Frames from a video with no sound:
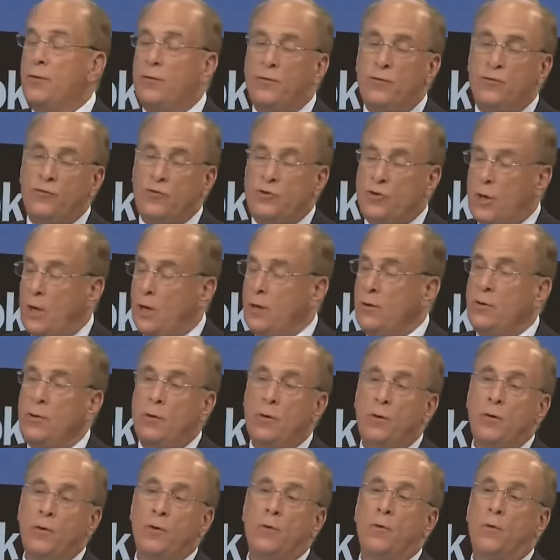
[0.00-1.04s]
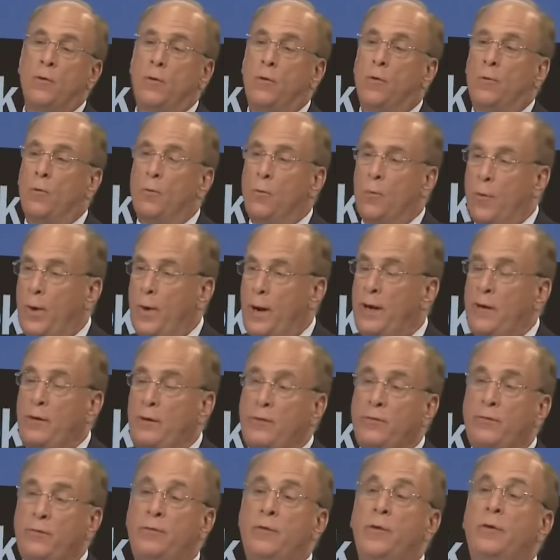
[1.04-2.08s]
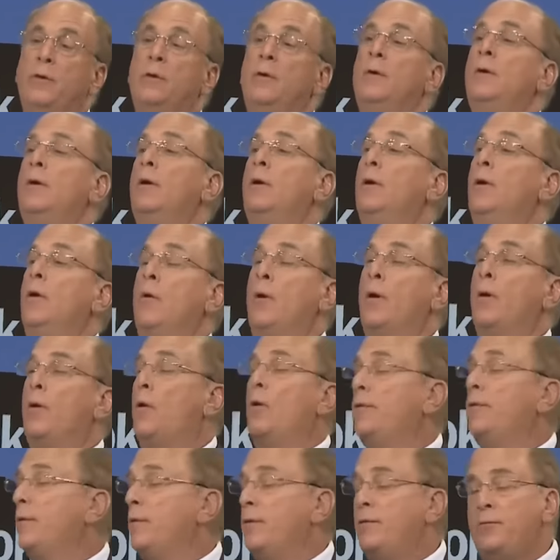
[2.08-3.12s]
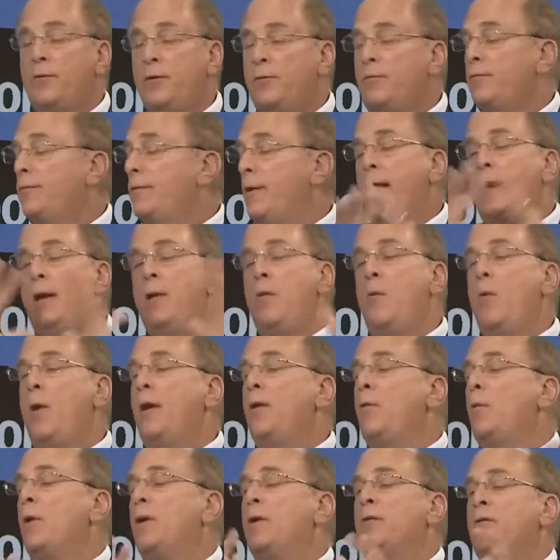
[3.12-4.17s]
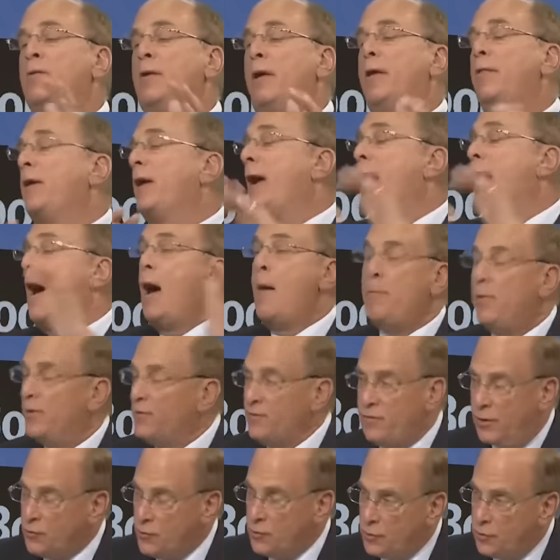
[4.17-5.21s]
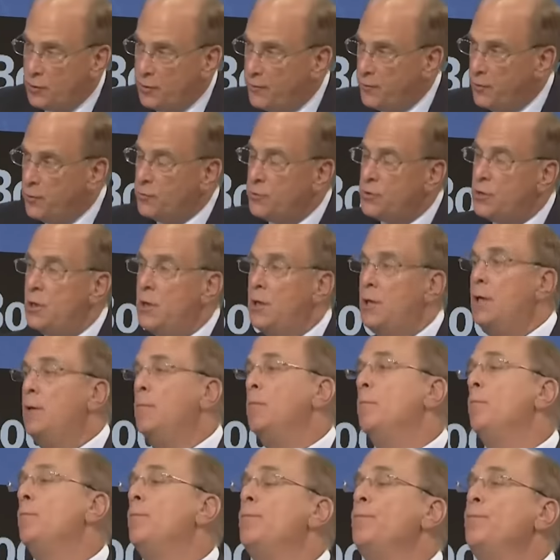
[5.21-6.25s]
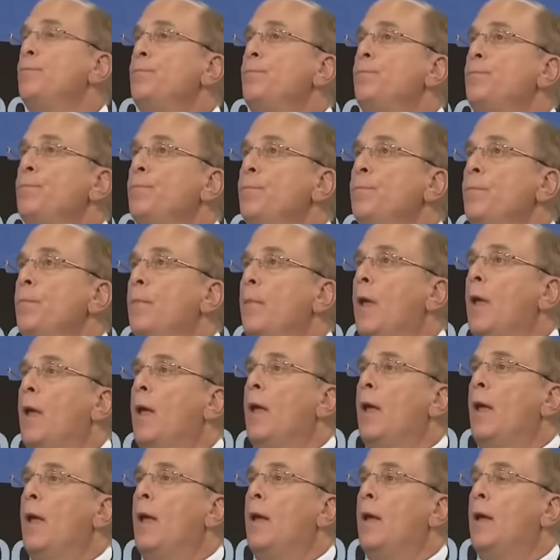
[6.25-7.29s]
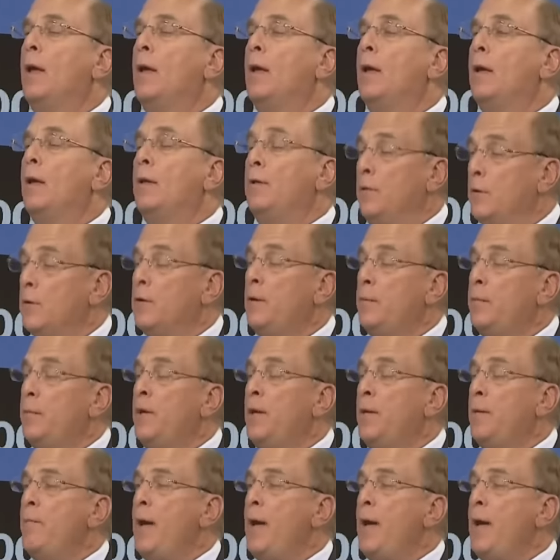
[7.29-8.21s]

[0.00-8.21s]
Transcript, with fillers: whether it's gender or race or just any way you want to say the composition of your team, you're going to be